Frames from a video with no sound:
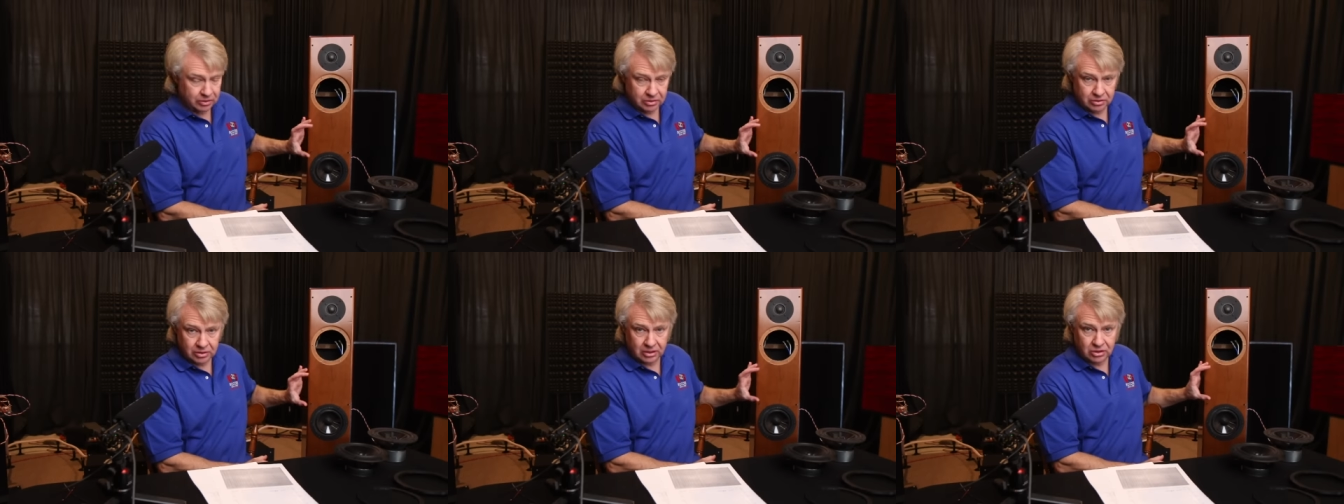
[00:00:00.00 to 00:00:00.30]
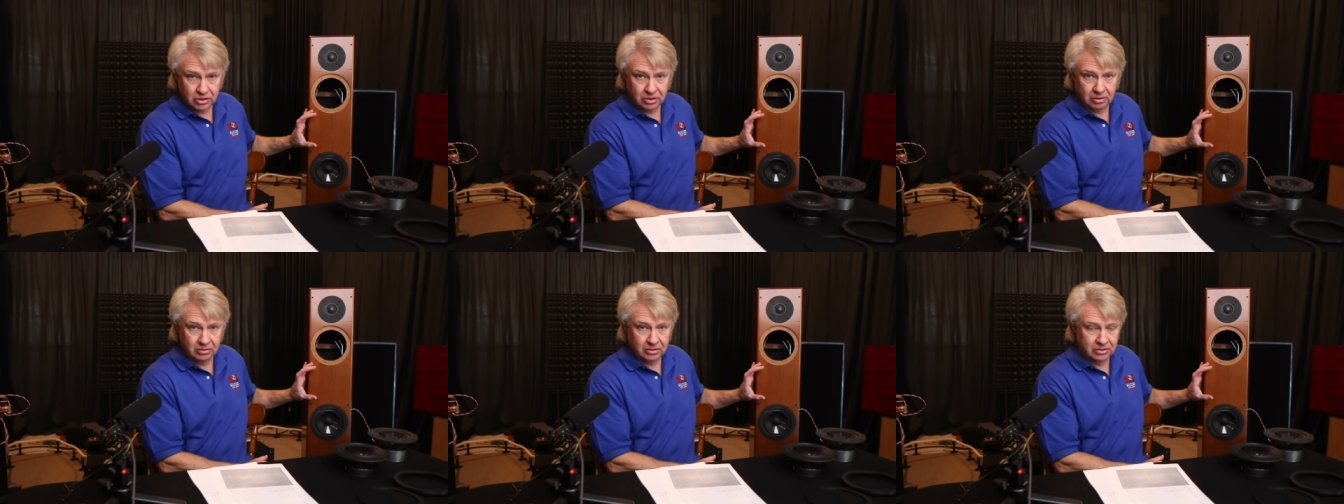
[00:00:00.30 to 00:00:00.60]
They
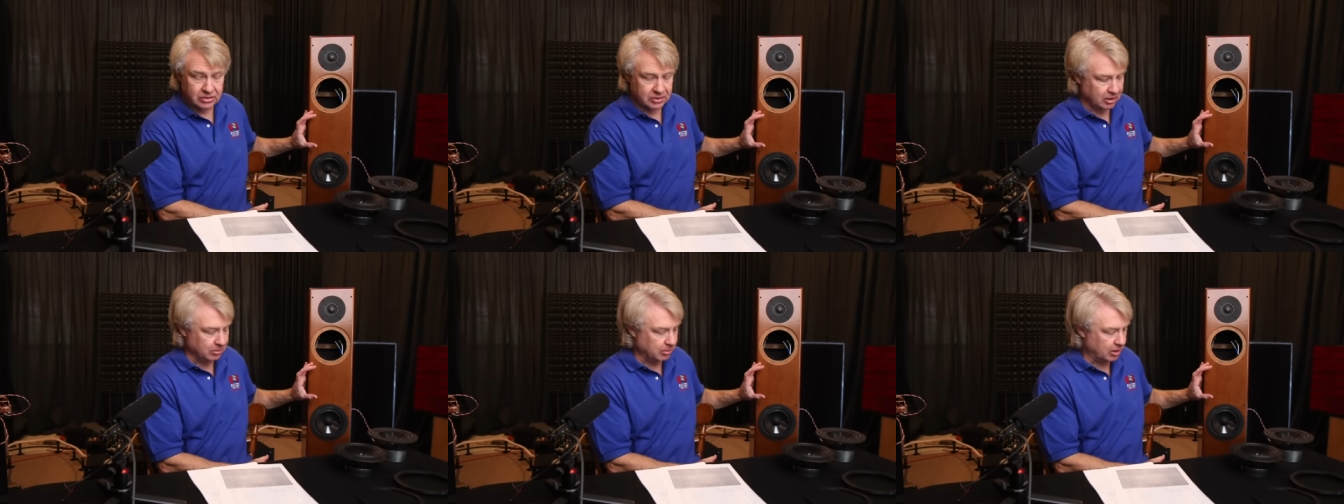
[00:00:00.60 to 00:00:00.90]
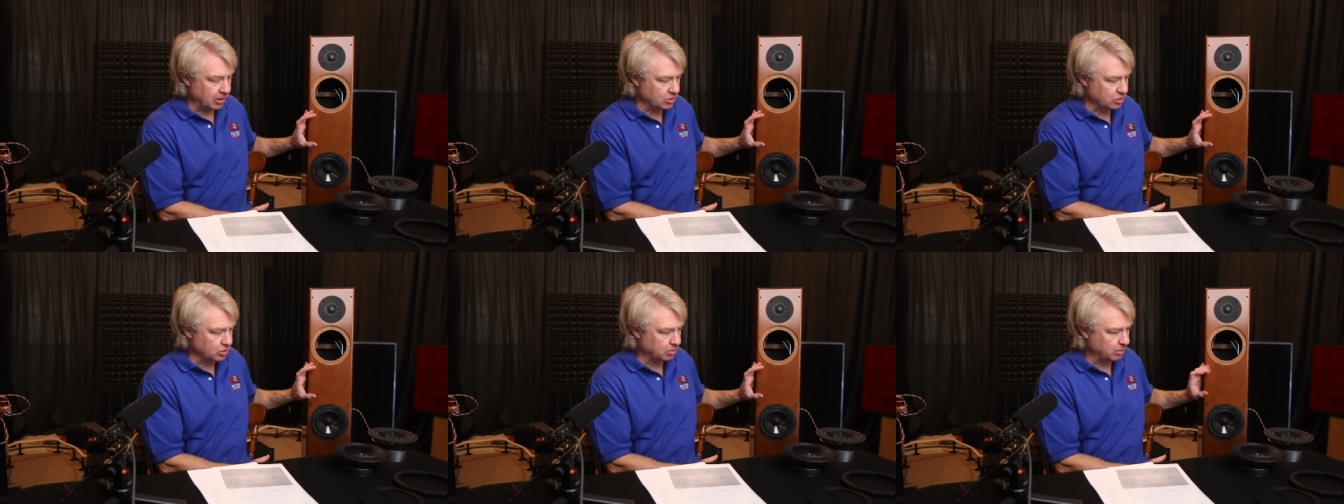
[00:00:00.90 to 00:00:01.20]
shared the same
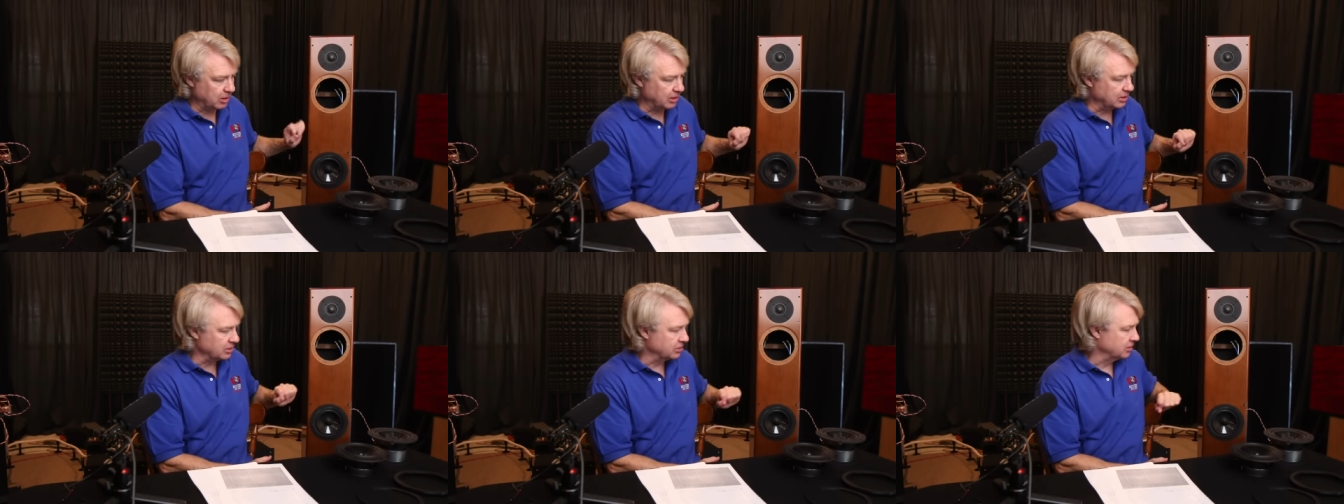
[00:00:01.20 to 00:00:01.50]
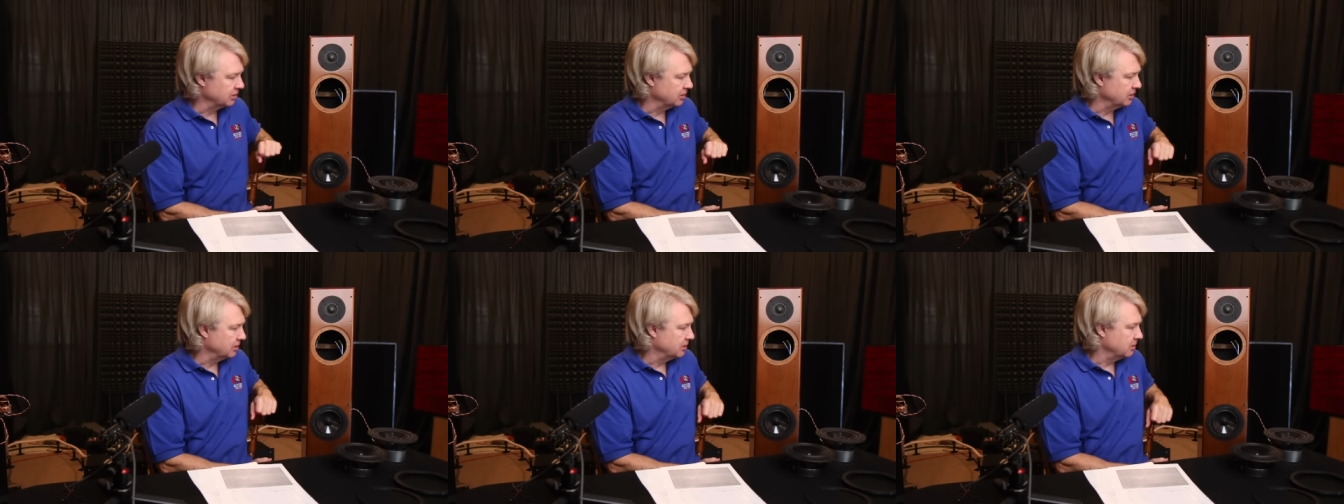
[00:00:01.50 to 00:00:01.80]

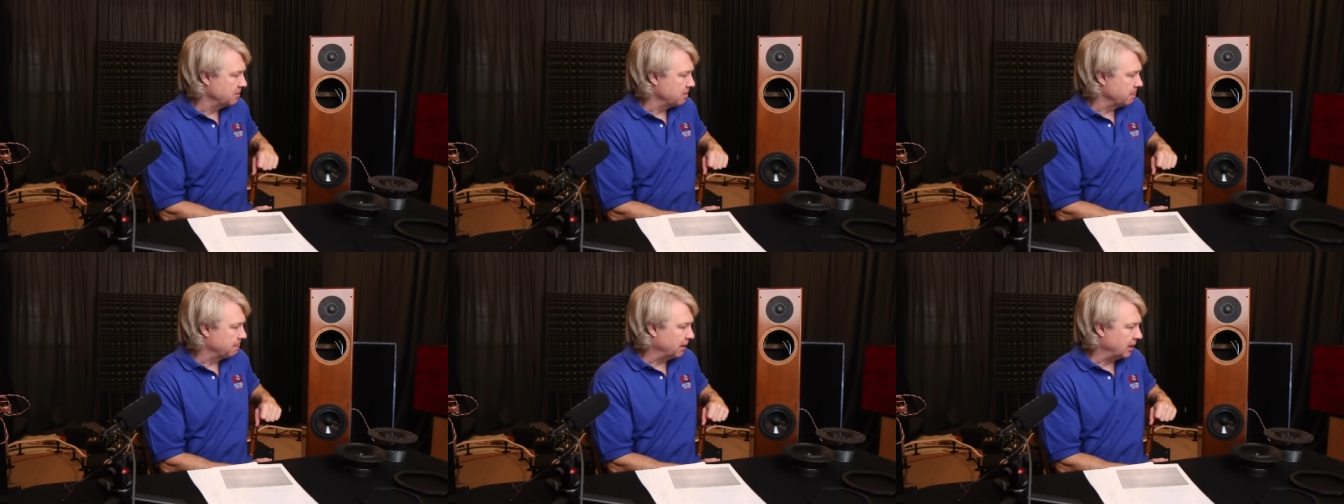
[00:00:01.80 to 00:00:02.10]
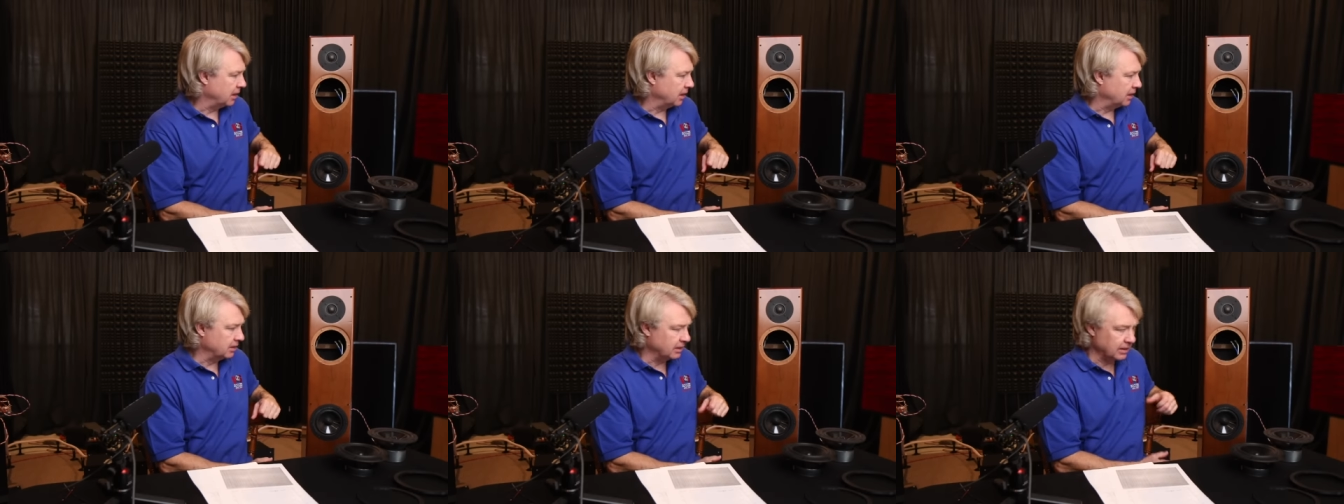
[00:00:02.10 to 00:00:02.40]
airspace,
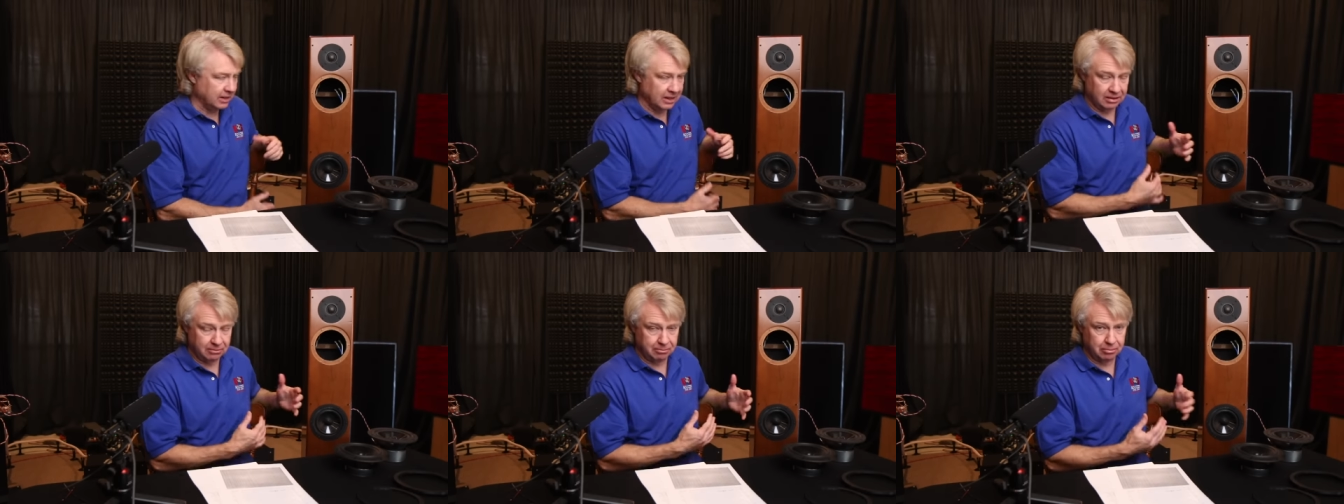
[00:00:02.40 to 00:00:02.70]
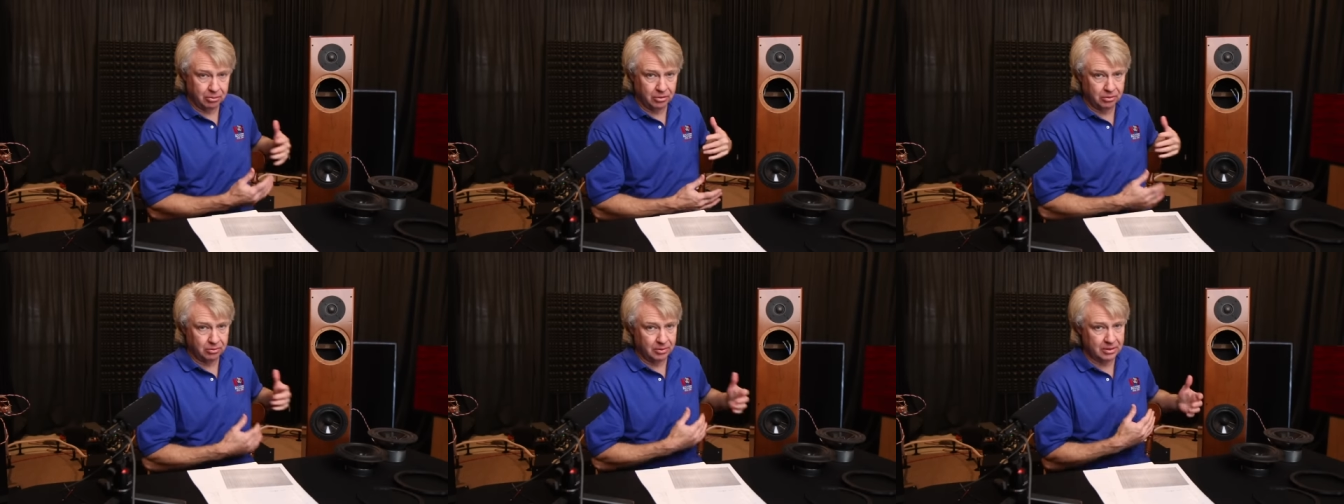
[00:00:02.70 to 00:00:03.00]
and it had a
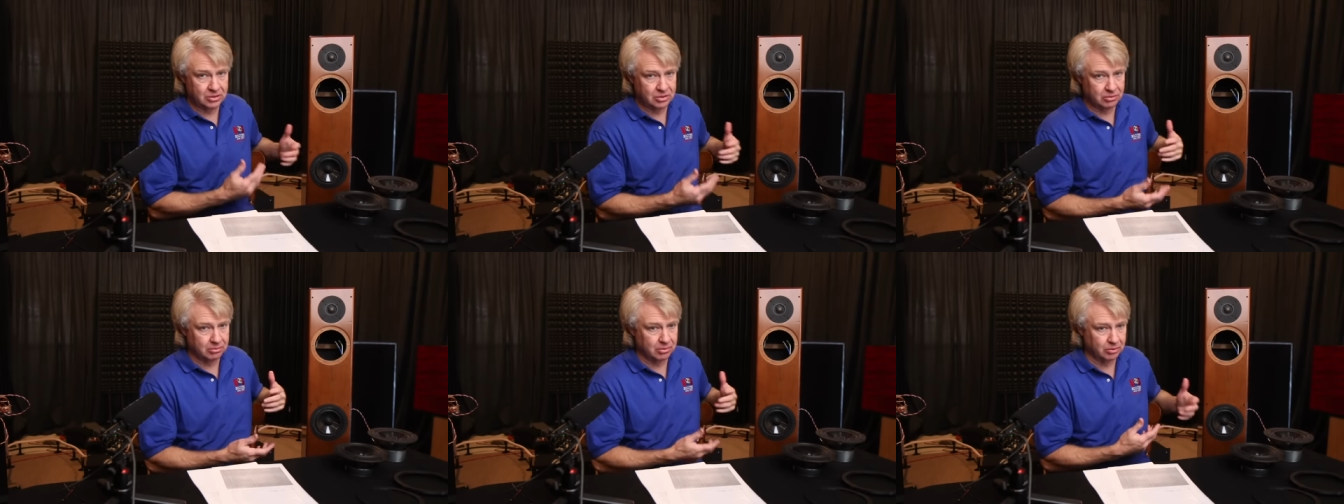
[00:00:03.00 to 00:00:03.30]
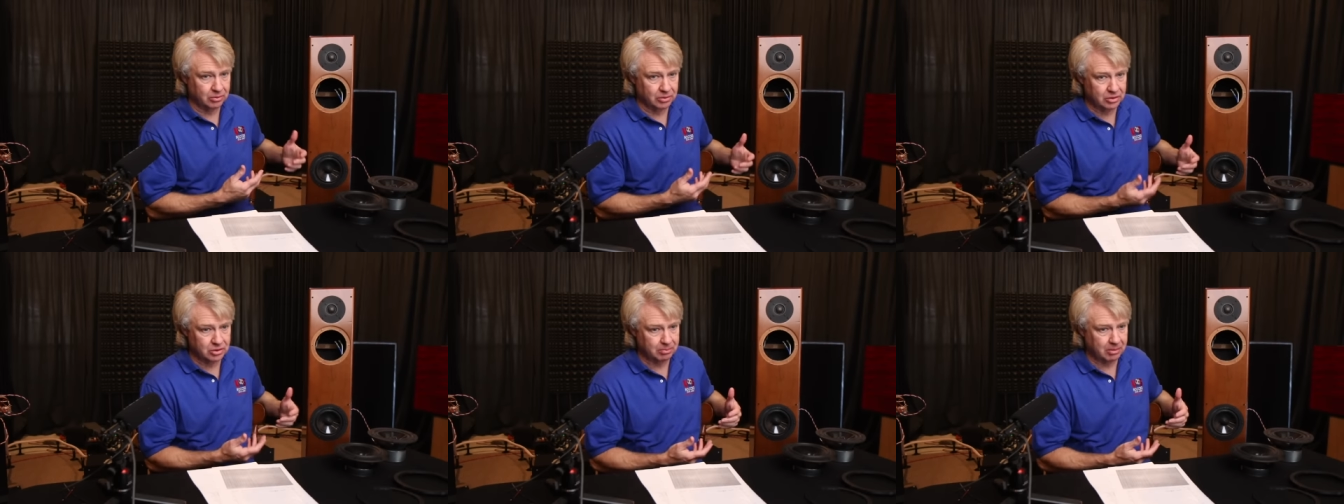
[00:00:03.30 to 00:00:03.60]
pretty reasonable
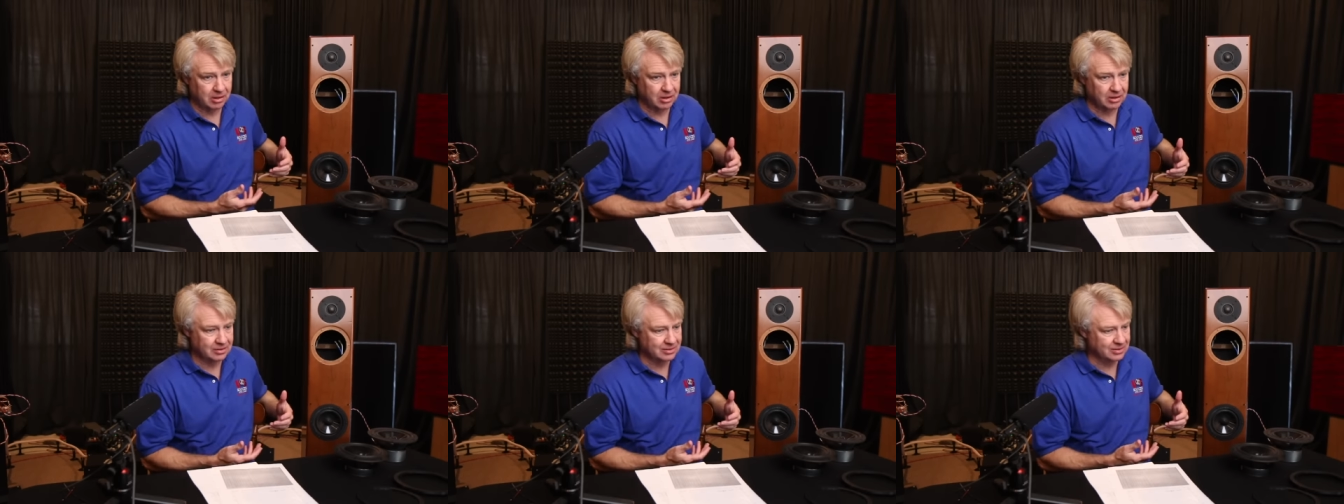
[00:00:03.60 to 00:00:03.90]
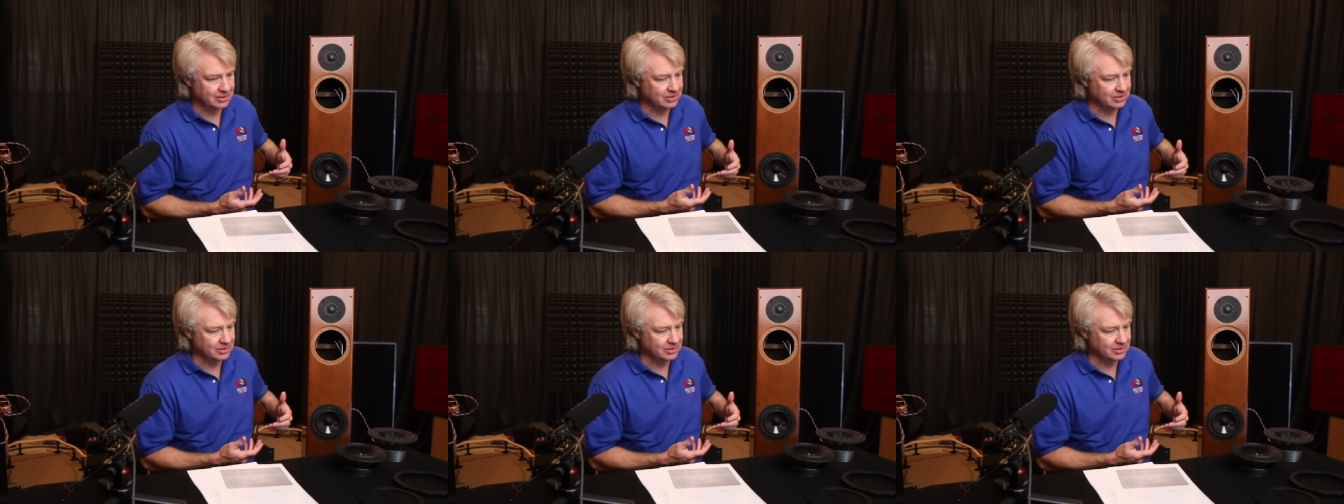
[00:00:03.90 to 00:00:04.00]
response.